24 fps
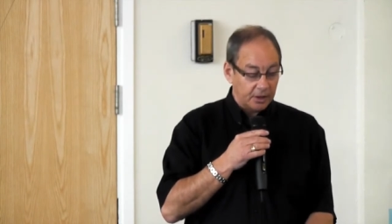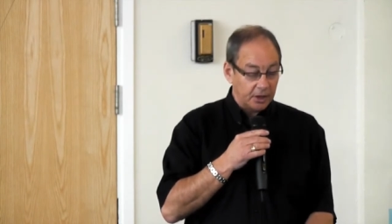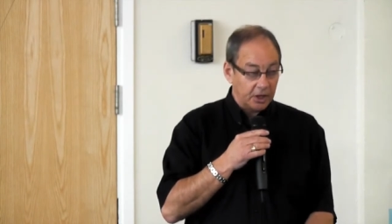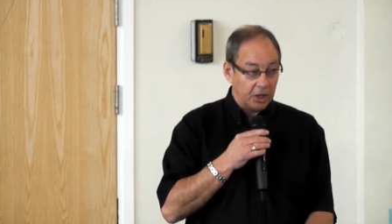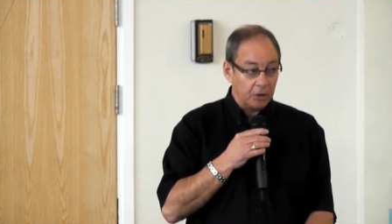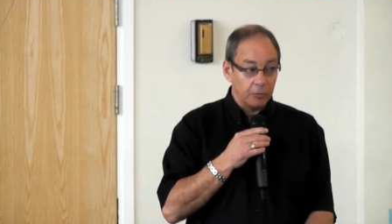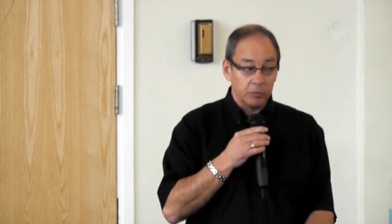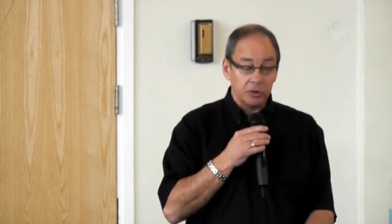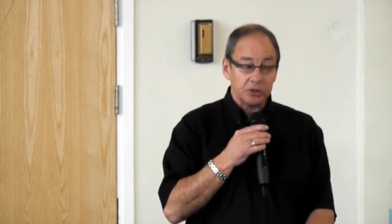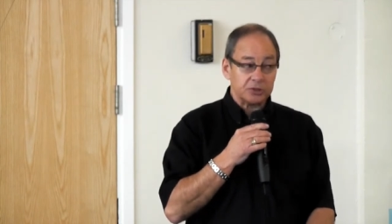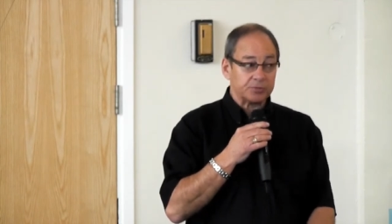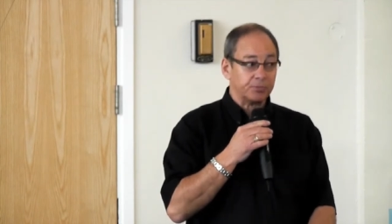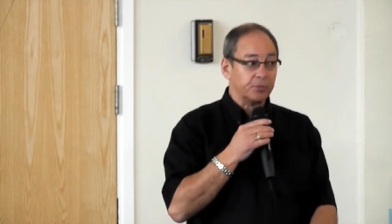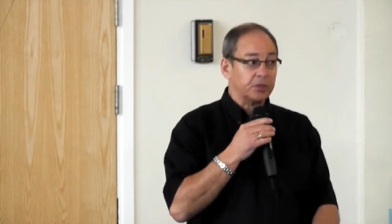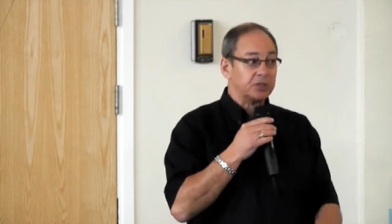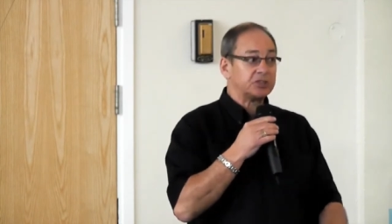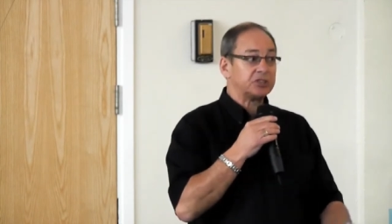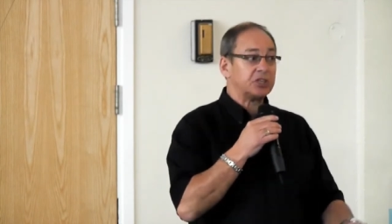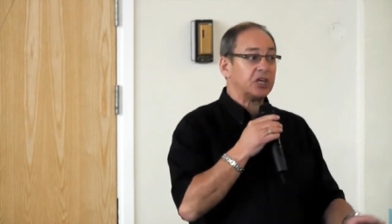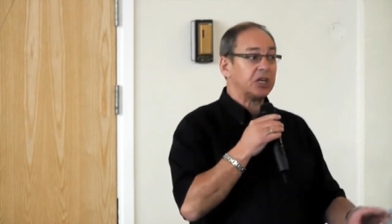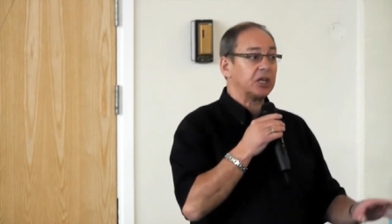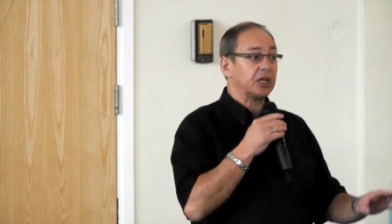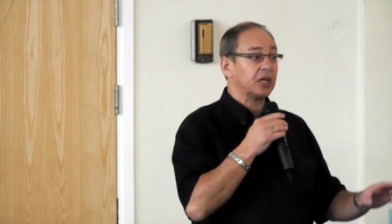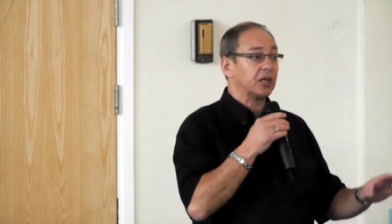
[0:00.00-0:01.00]
He was
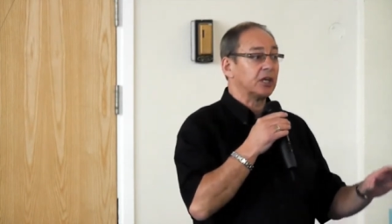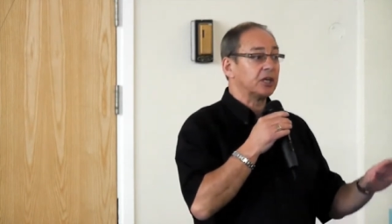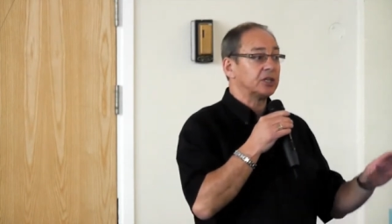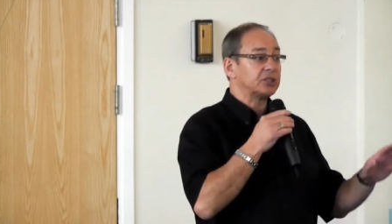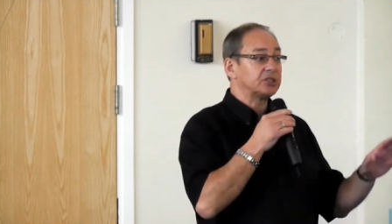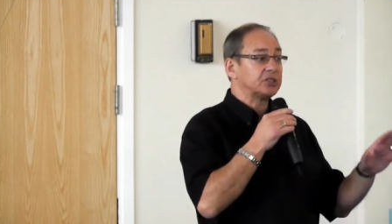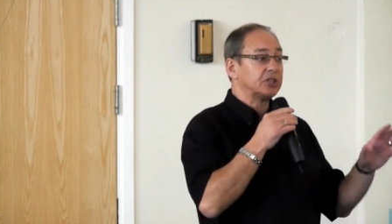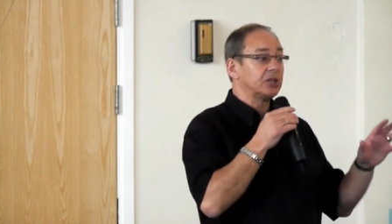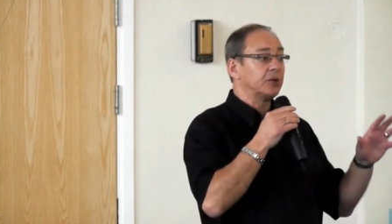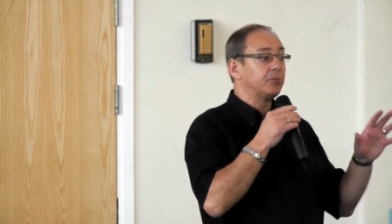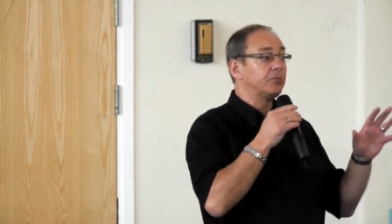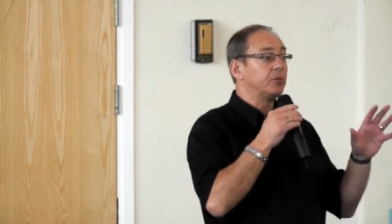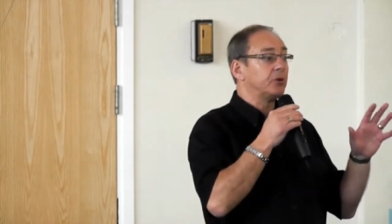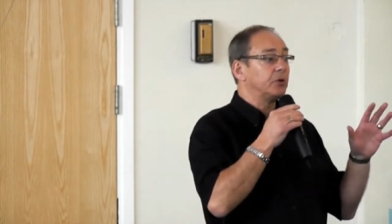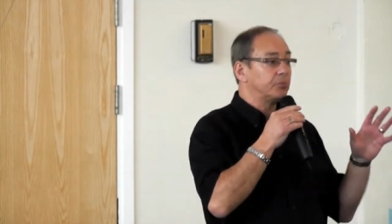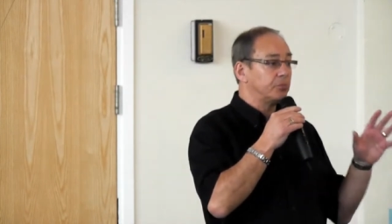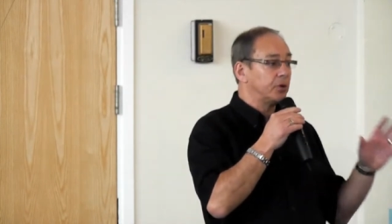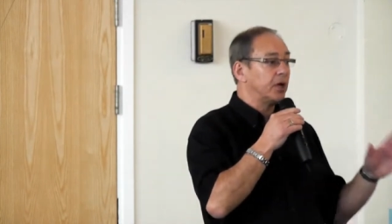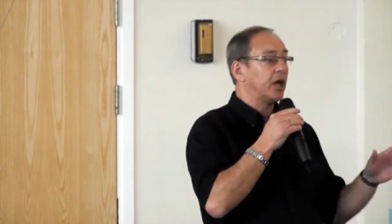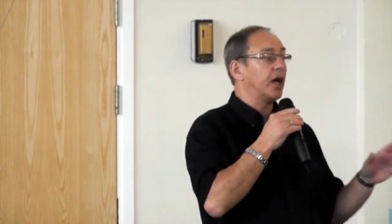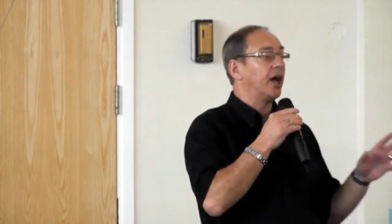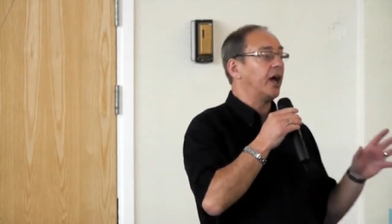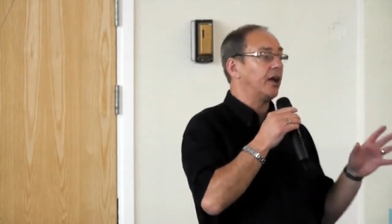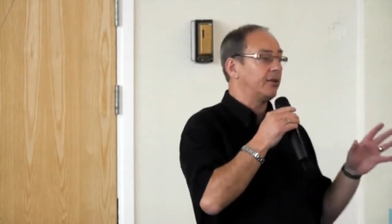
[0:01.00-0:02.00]
meticulously
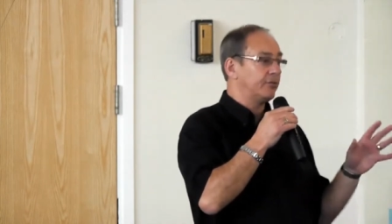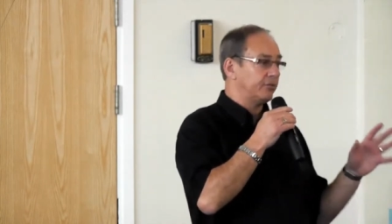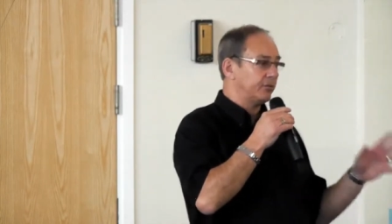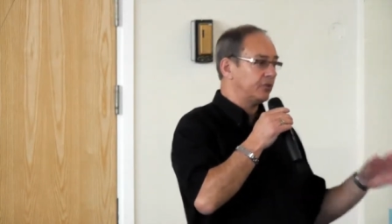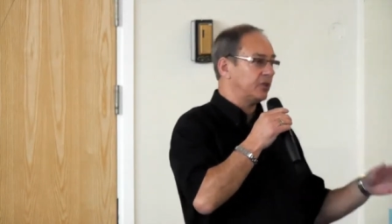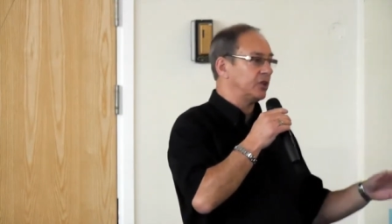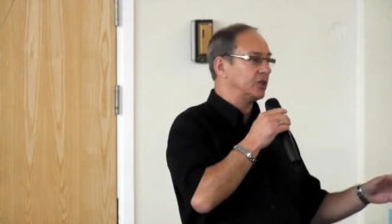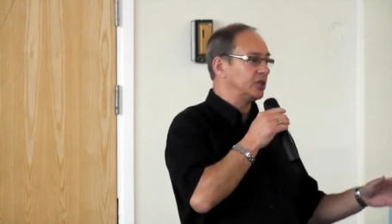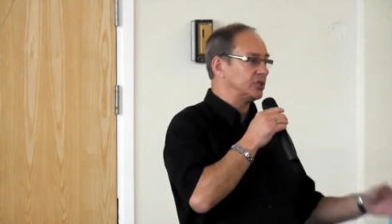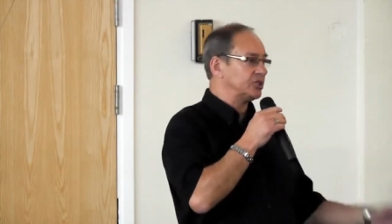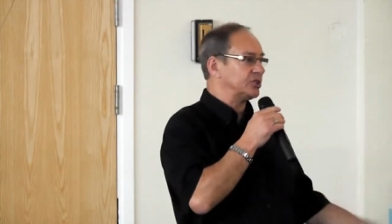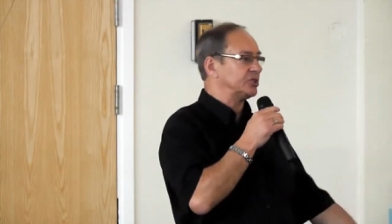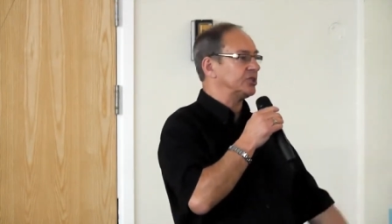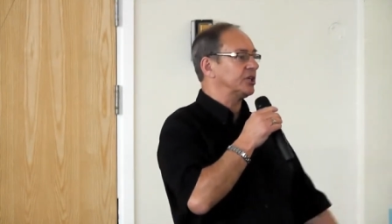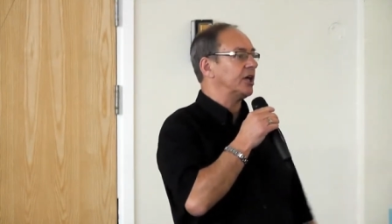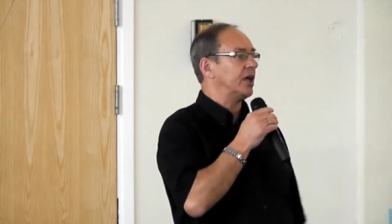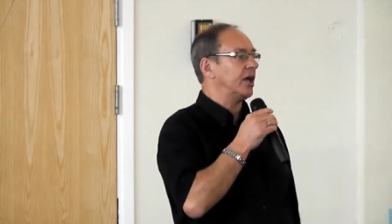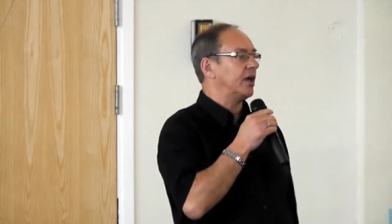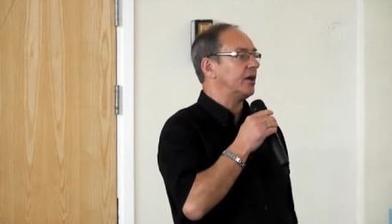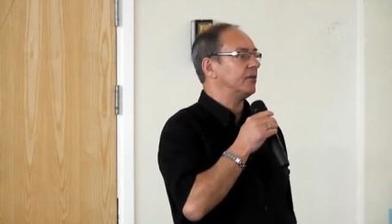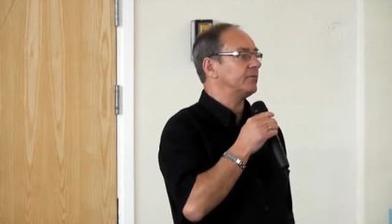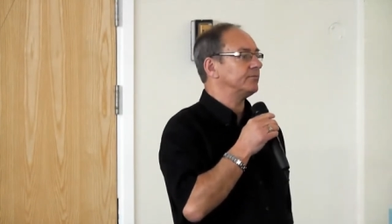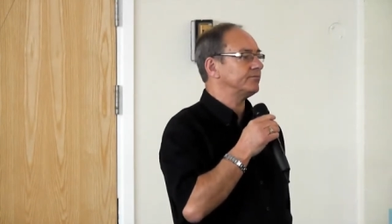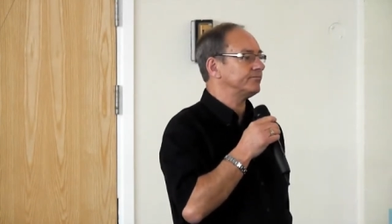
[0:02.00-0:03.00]
prepared for this
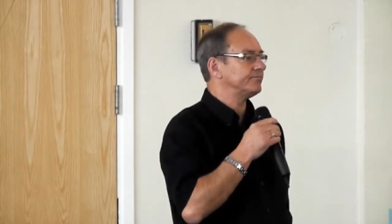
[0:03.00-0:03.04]
day.